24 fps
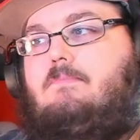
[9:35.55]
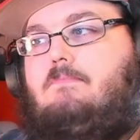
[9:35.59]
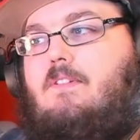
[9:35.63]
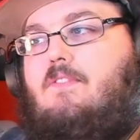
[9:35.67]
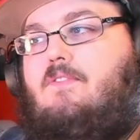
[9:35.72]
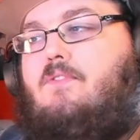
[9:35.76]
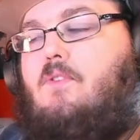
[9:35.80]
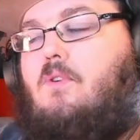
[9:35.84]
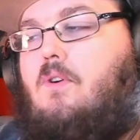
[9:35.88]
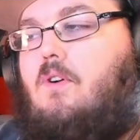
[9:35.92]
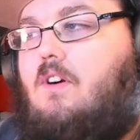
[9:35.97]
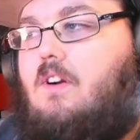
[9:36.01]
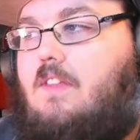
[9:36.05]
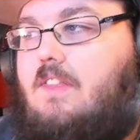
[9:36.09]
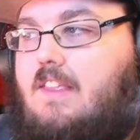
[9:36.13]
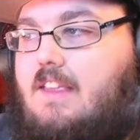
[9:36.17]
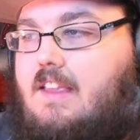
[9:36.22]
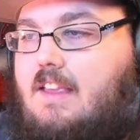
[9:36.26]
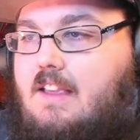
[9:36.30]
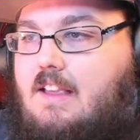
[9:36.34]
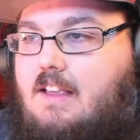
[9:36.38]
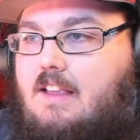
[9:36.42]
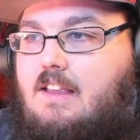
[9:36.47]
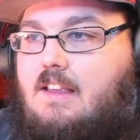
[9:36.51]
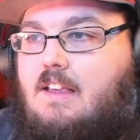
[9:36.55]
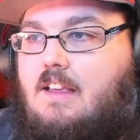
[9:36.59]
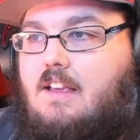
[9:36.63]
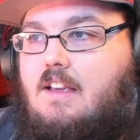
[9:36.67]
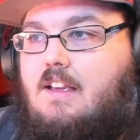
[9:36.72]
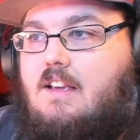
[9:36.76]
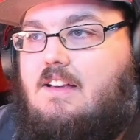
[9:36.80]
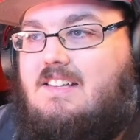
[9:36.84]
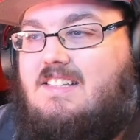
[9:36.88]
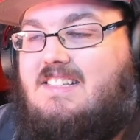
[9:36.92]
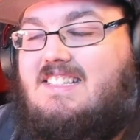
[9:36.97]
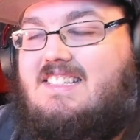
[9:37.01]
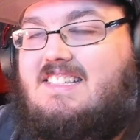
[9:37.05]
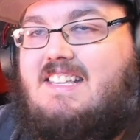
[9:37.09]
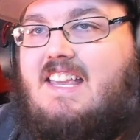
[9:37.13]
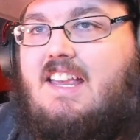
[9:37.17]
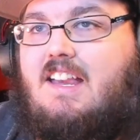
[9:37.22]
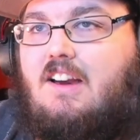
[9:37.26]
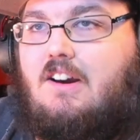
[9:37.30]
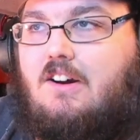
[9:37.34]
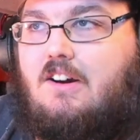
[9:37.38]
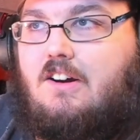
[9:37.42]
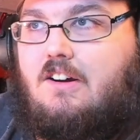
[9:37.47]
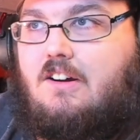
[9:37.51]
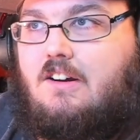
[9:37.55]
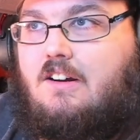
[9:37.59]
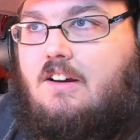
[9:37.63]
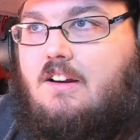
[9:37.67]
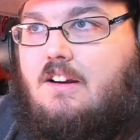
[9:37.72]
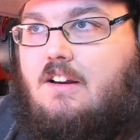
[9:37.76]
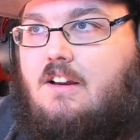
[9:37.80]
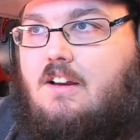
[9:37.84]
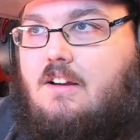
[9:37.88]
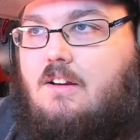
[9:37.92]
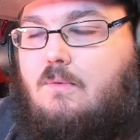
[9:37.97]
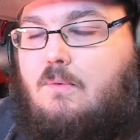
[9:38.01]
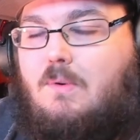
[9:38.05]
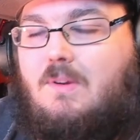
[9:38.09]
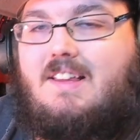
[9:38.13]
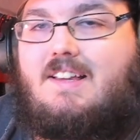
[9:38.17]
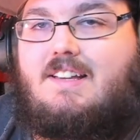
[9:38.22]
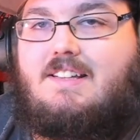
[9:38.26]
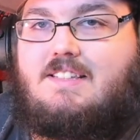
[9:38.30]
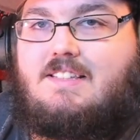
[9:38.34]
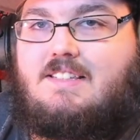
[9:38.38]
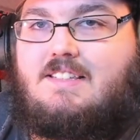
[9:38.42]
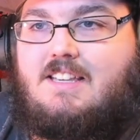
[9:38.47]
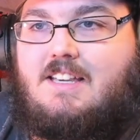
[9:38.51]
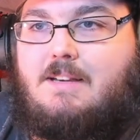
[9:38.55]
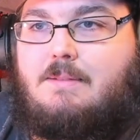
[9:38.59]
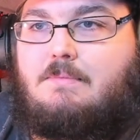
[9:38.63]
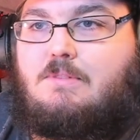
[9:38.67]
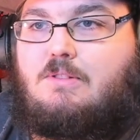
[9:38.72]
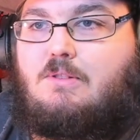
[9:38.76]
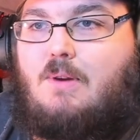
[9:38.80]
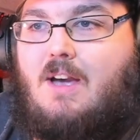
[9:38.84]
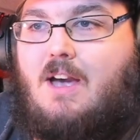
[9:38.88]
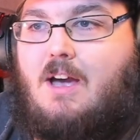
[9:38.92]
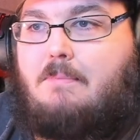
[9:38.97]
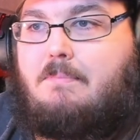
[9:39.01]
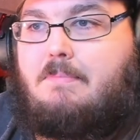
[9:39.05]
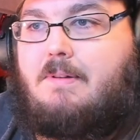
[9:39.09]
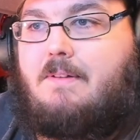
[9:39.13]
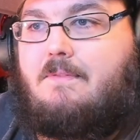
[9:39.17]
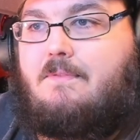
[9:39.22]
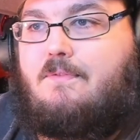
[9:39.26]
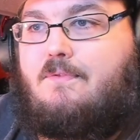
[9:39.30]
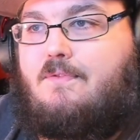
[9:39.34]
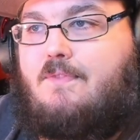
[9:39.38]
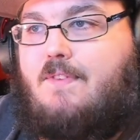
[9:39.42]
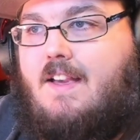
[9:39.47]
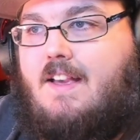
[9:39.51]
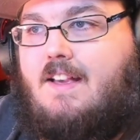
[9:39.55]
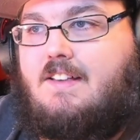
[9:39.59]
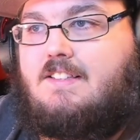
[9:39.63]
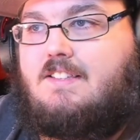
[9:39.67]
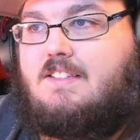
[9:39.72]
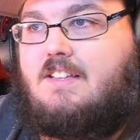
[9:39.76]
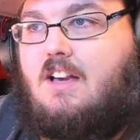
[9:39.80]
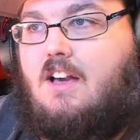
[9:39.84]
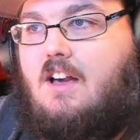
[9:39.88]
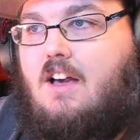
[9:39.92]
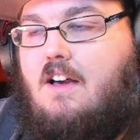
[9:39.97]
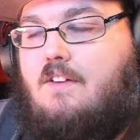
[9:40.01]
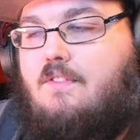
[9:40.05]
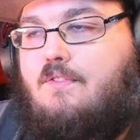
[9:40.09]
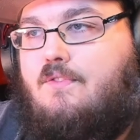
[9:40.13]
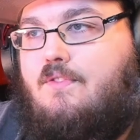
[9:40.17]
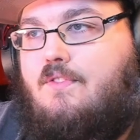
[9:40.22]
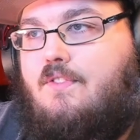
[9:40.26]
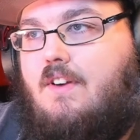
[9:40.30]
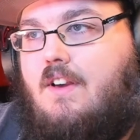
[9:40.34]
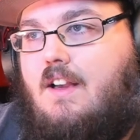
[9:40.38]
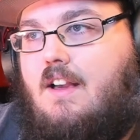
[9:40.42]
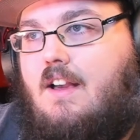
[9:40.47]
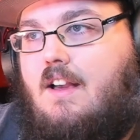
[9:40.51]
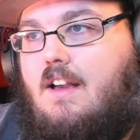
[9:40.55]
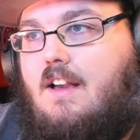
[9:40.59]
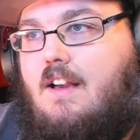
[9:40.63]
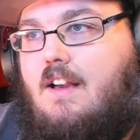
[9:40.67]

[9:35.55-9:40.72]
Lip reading: before the Seer releases him to help him face off